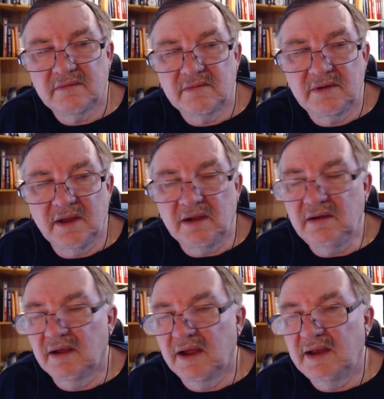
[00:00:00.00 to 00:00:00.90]
young
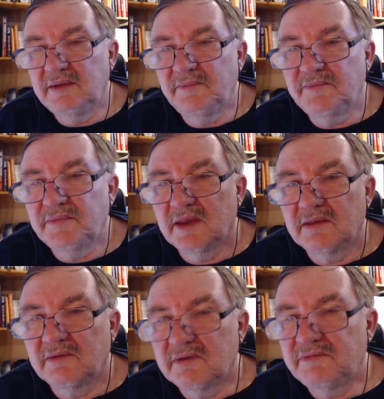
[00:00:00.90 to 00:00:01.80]
line,
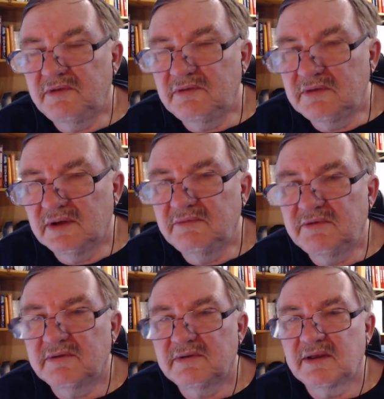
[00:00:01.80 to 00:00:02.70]
there was a few
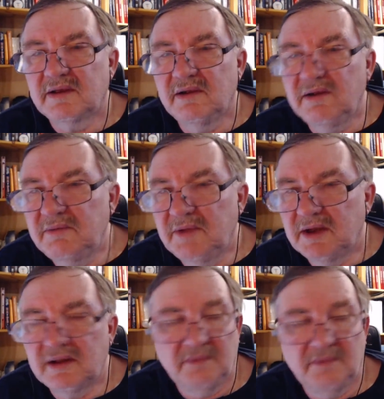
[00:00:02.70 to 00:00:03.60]
glimpses. Like Currie made a
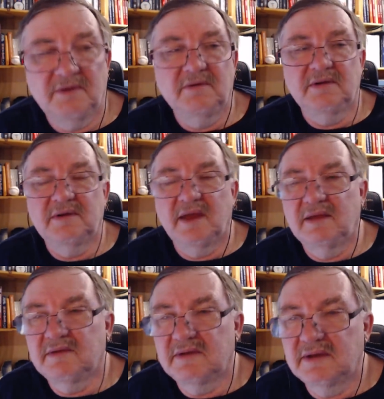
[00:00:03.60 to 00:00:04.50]
couple of real
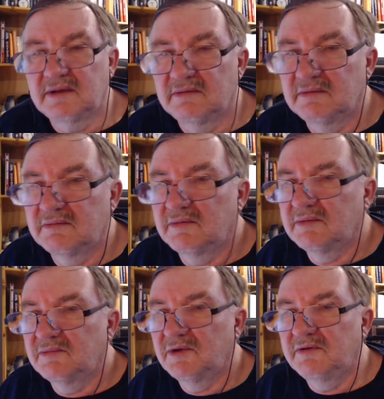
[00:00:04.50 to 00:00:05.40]
dazzling
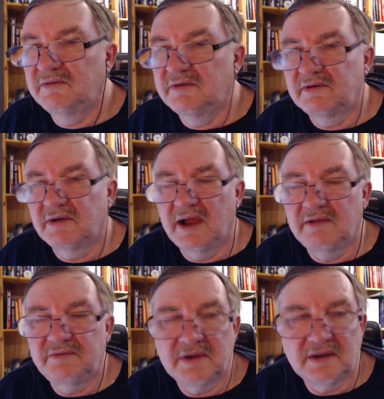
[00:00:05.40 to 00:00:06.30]
moves mm-hmm. in
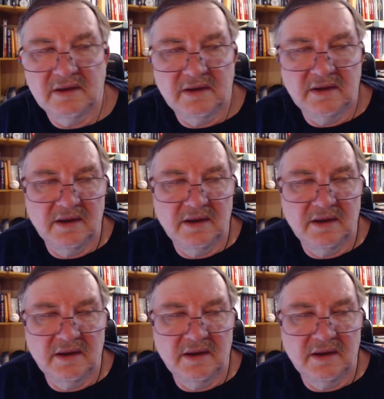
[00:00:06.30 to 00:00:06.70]
traffic, mm-hmm.